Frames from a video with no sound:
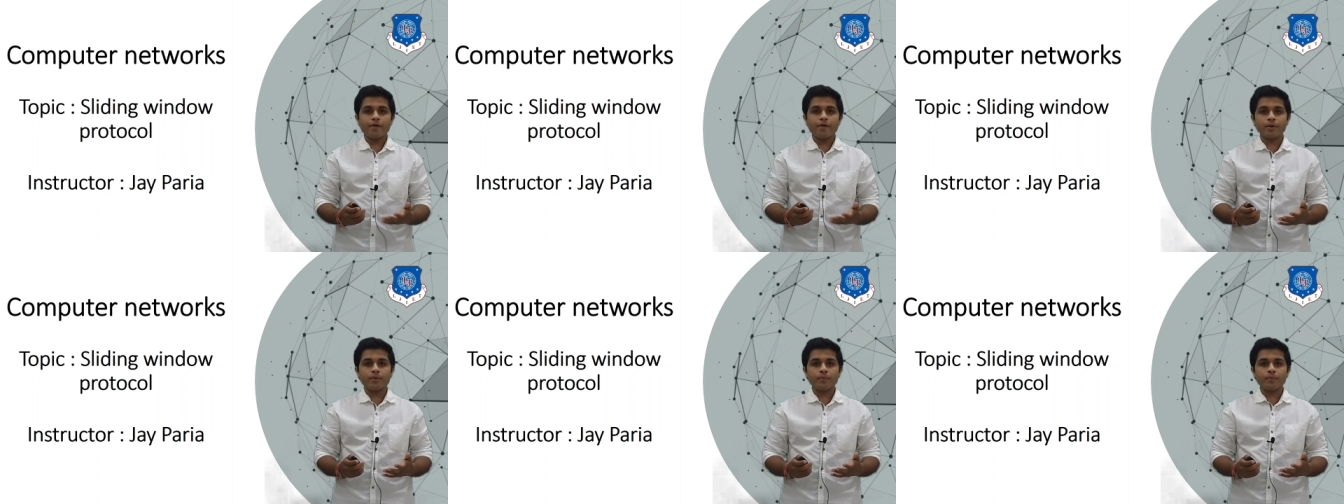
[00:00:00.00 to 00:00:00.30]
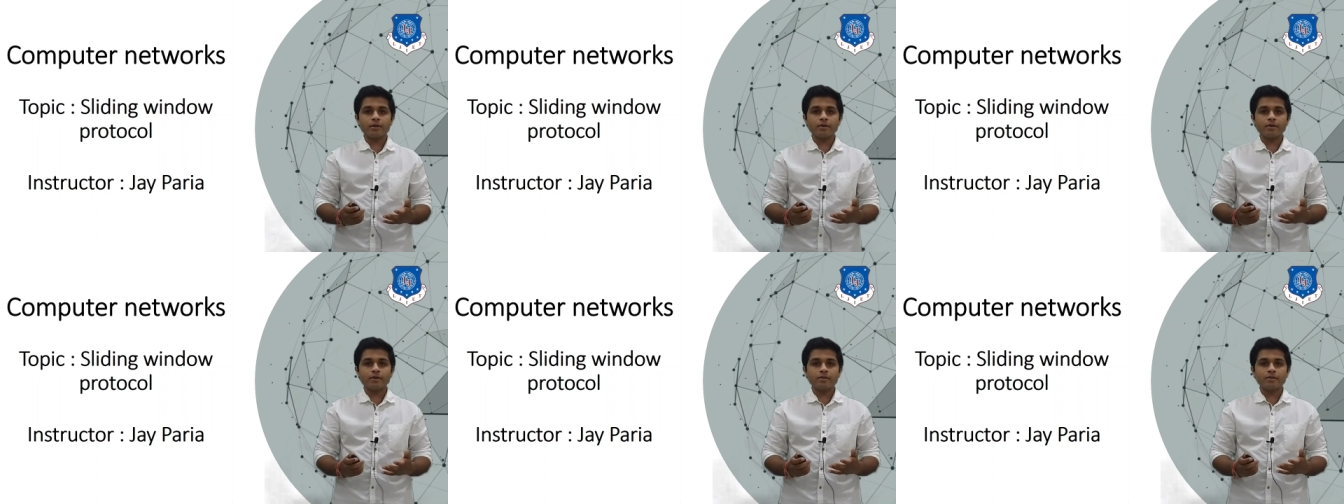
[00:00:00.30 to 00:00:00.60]

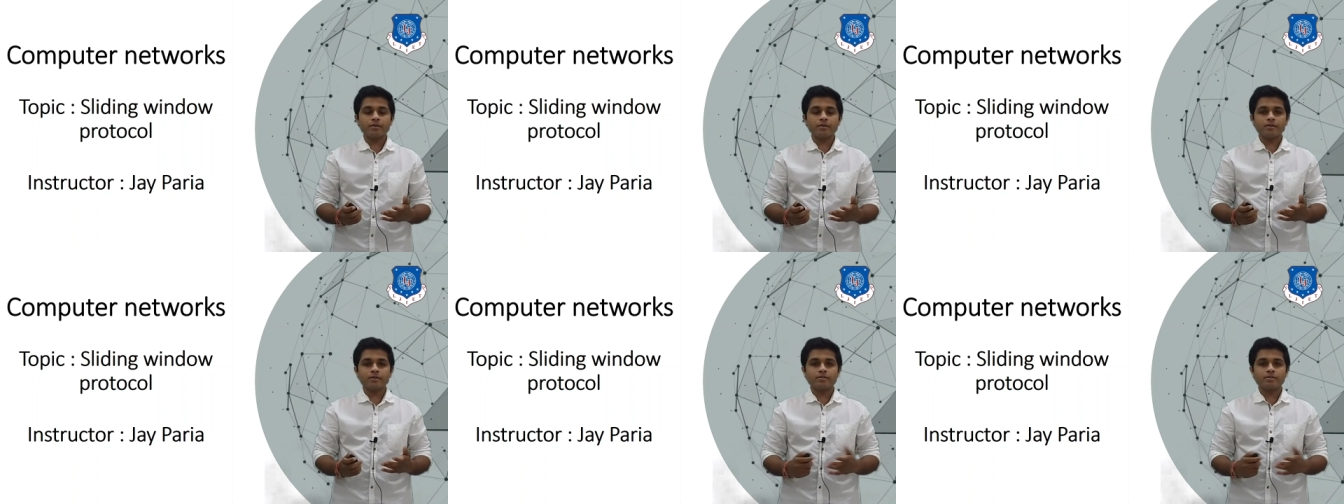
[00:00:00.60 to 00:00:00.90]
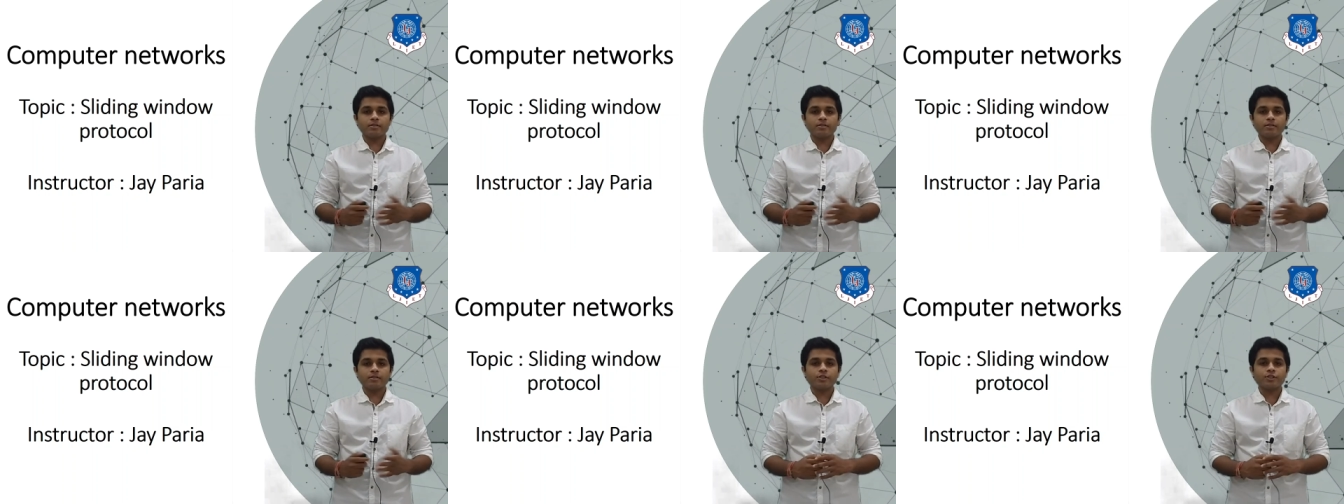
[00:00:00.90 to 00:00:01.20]
everyone,
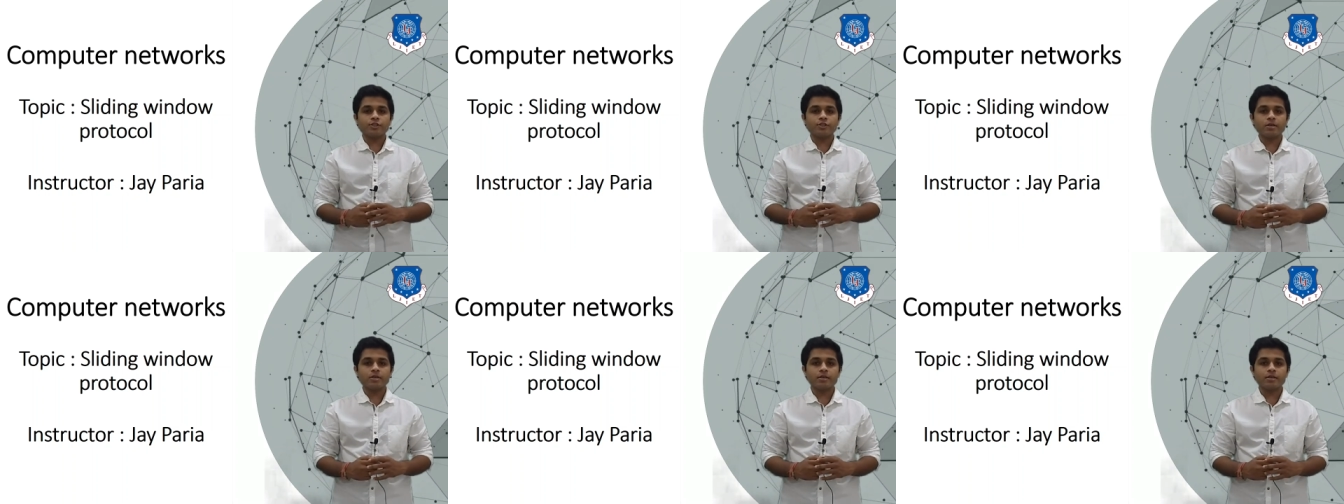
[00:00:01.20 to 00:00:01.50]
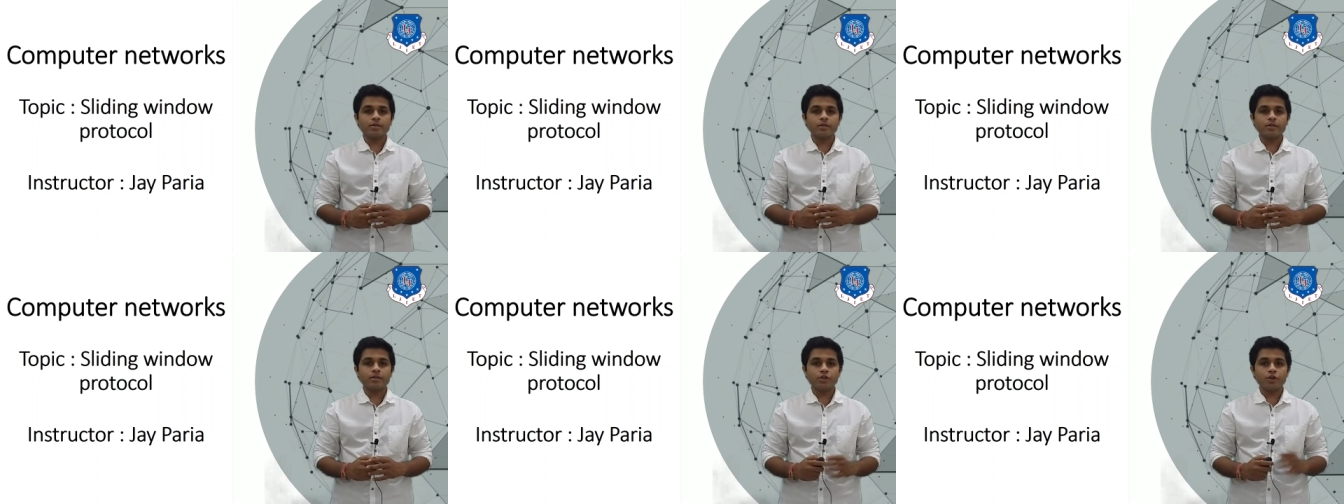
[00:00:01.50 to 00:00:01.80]
this is Jay,
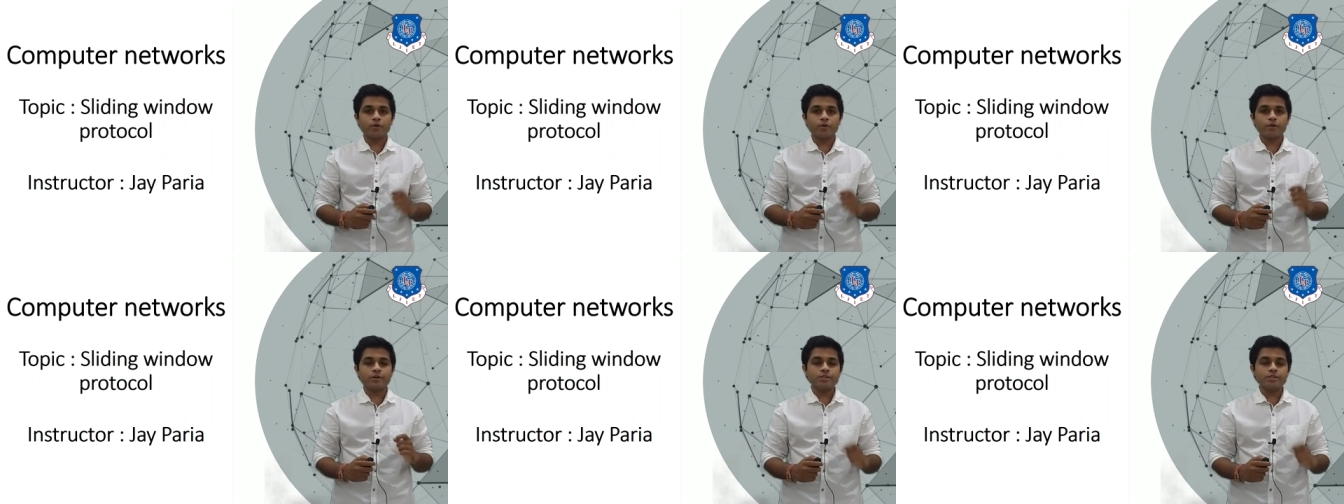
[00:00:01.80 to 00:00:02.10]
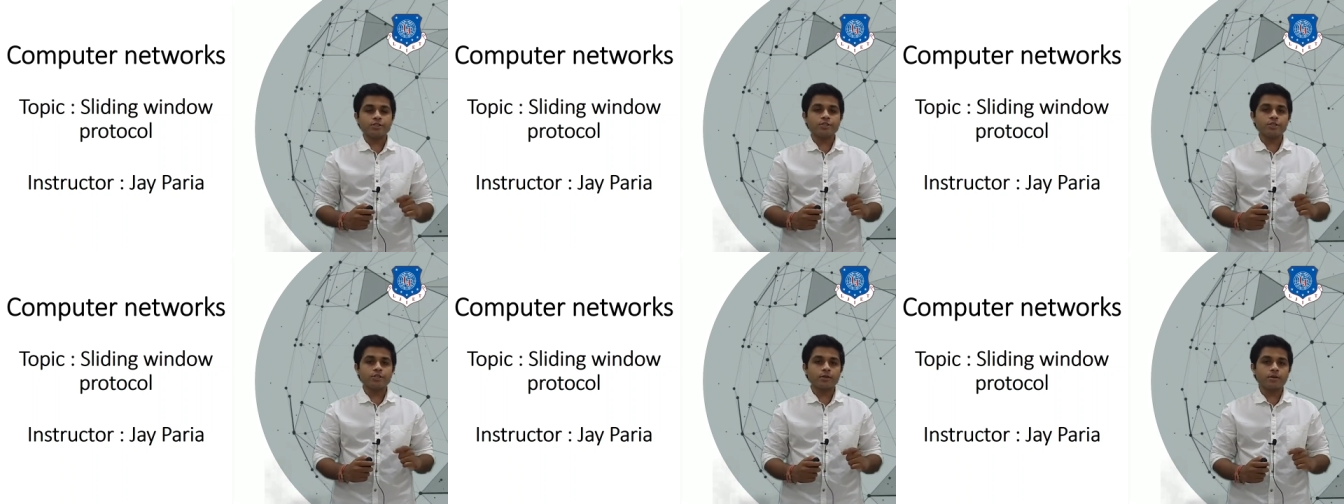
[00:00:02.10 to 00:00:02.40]
your
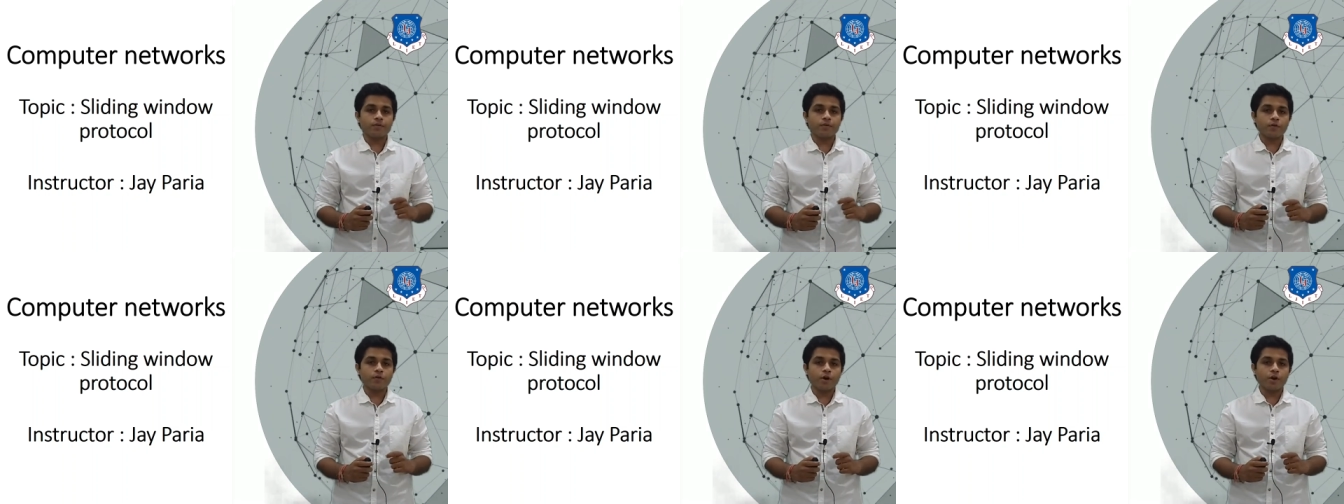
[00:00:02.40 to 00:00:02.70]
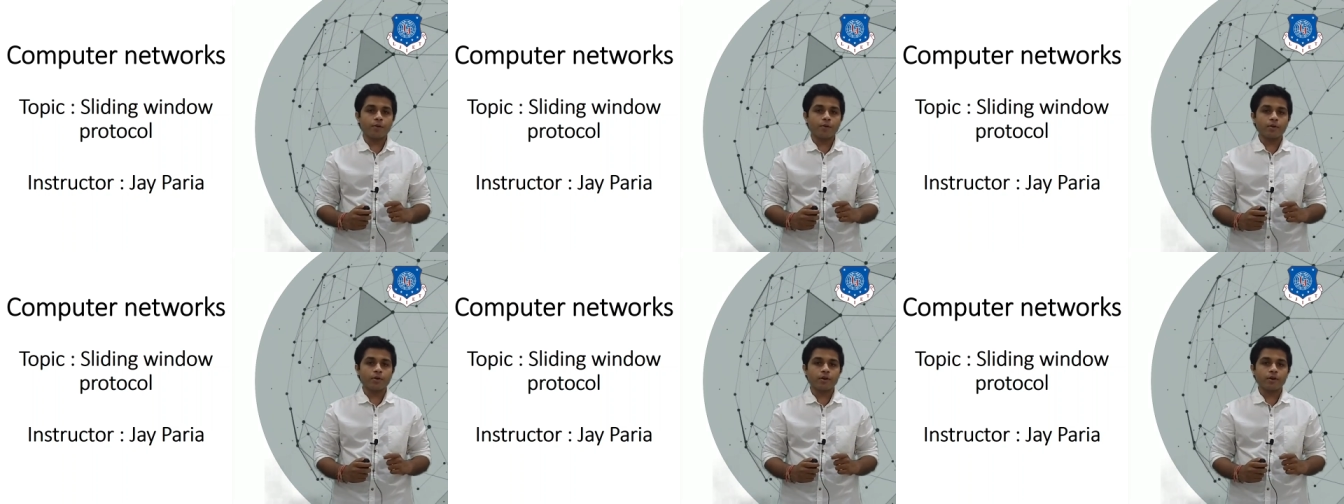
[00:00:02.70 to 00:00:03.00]
instructor for
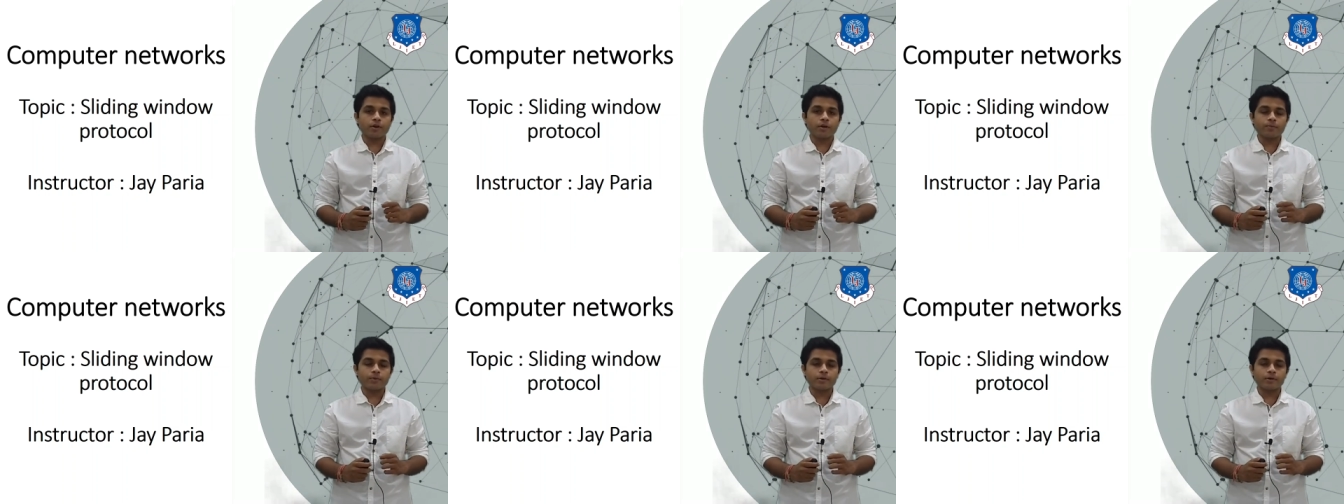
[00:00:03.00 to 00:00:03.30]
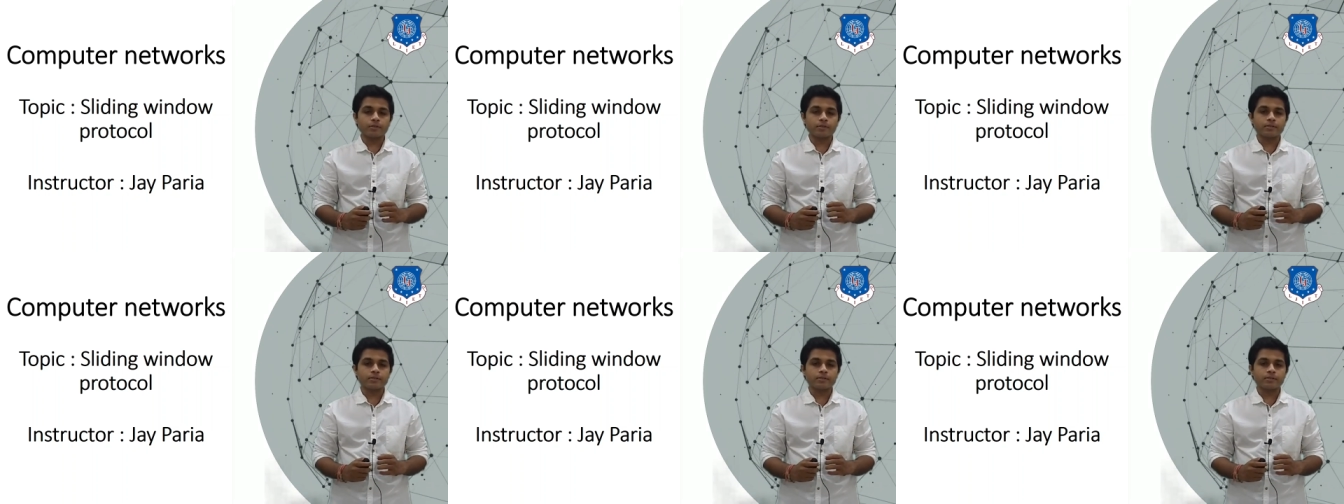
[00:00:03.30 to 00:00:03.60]
computer
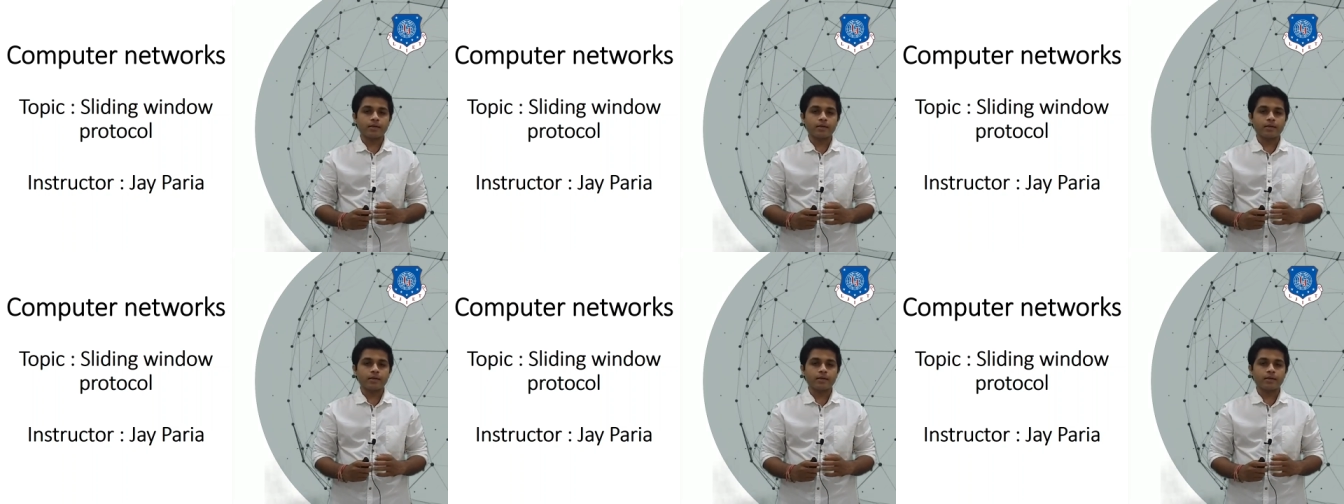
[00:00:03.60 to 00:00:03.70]
networks